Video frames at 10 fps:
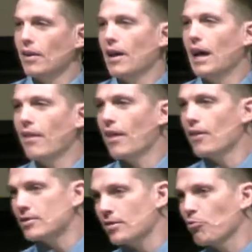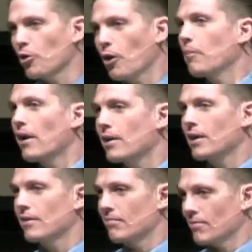And then there's a few
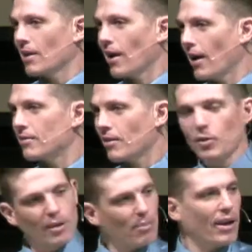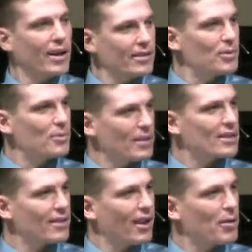American guys that we could probably get
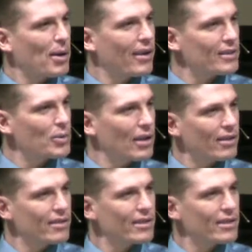excited about as well.